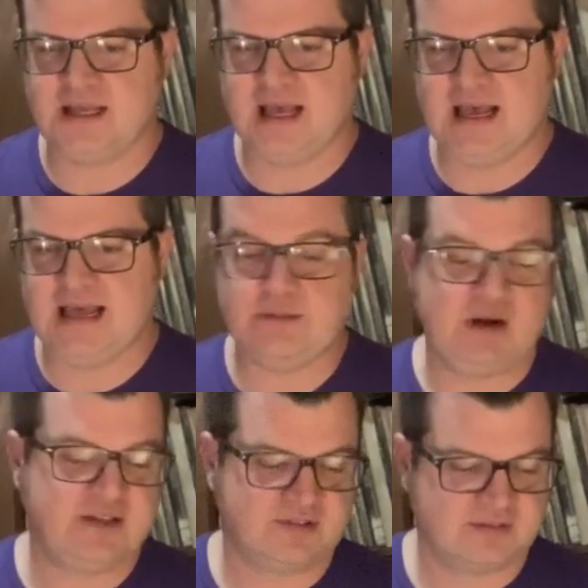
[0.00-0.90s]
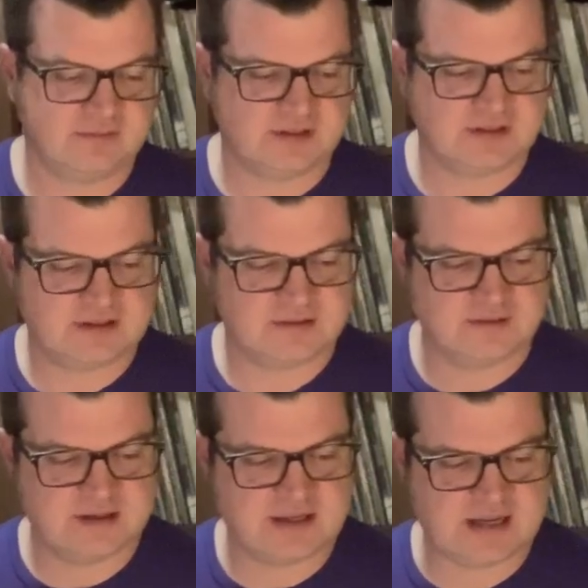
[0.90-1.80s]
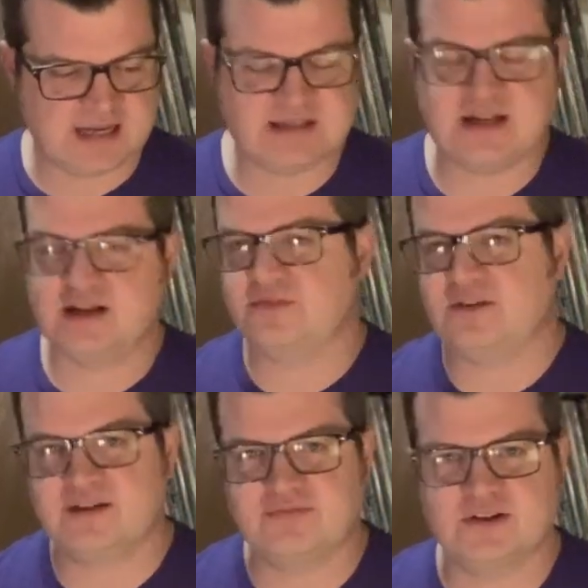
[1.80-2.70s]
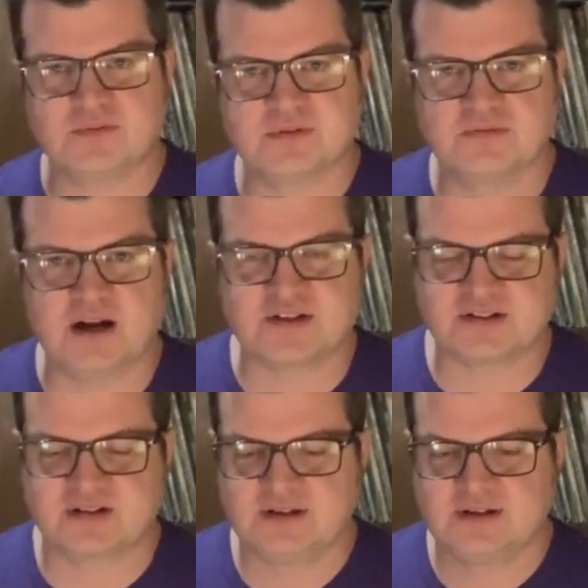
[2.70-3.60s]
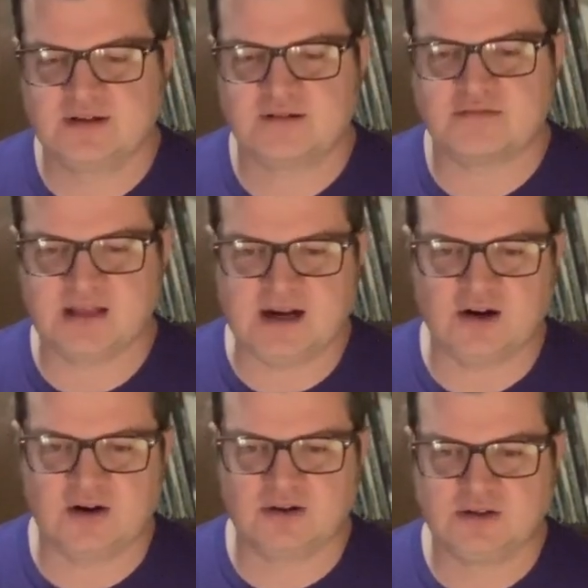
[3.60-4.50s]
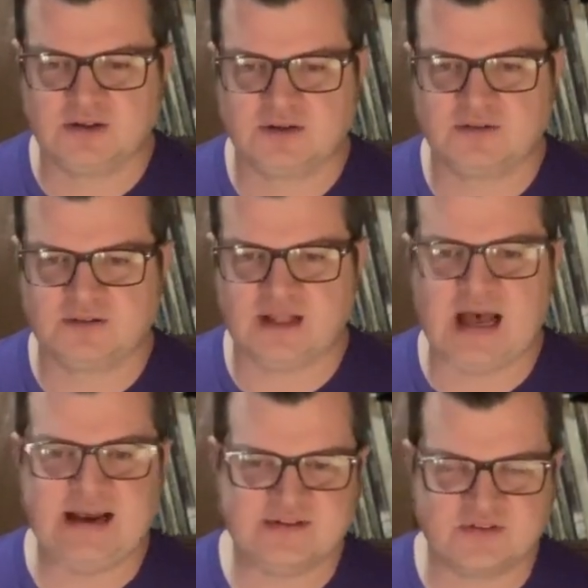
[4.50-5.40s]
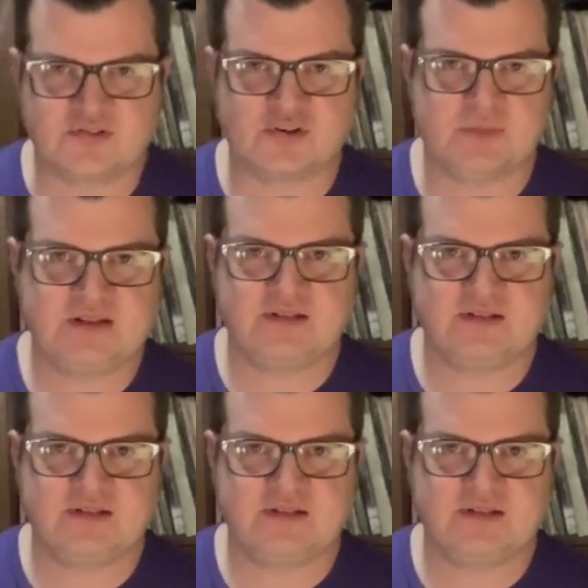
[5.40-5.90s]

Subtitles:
Anyways, in 1995, Fender refreshed their line of instruments.